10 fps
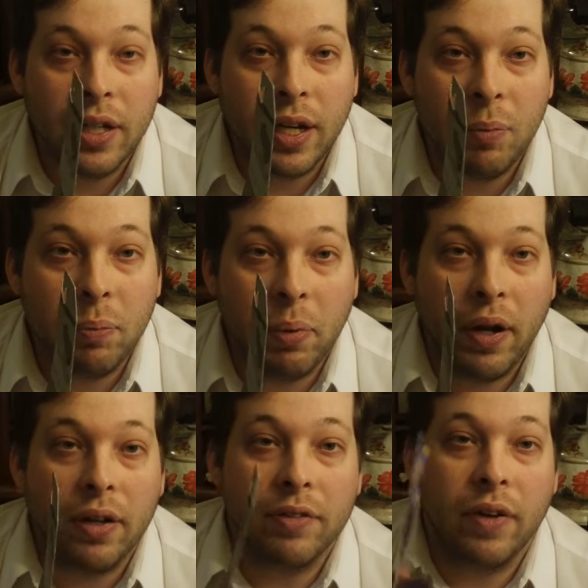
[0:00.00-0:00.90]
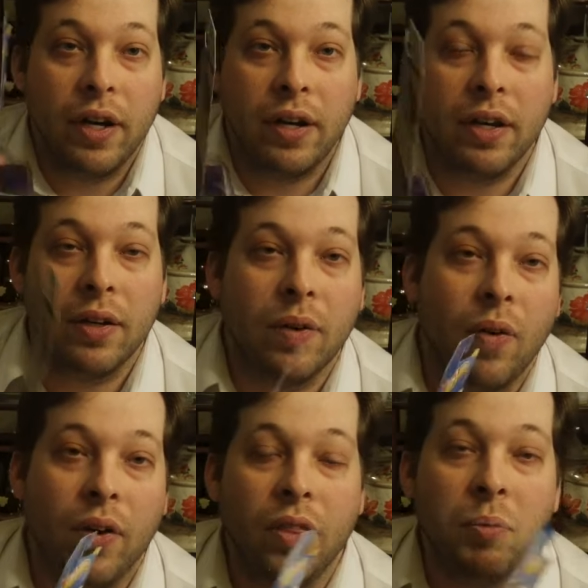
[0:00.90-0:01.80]
keep uh, right here
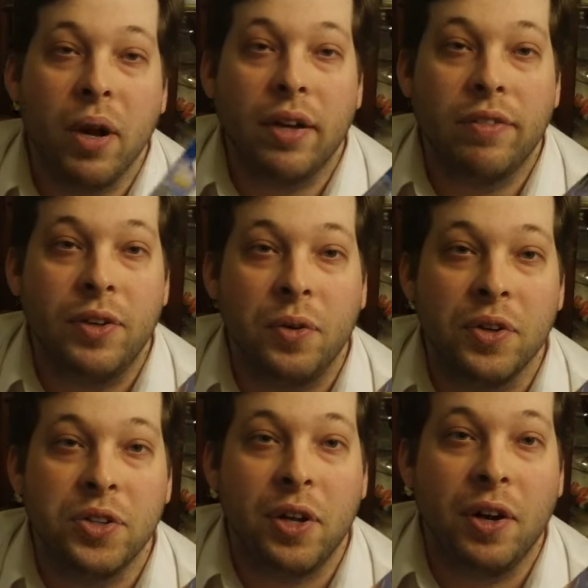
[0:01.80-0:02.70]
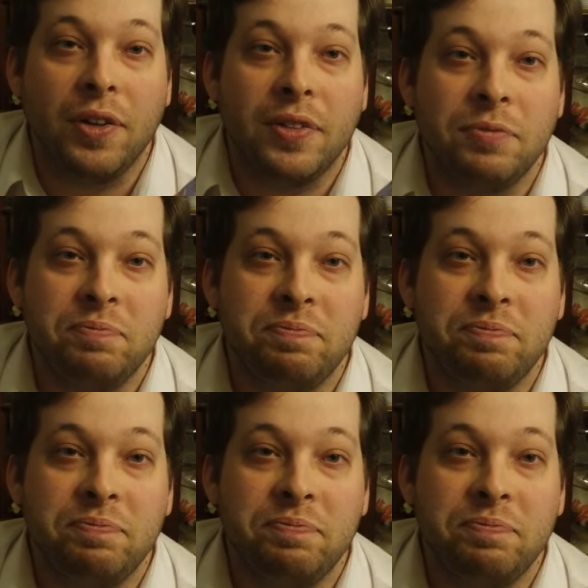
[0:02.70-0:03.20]
on the Mike Fedor Show.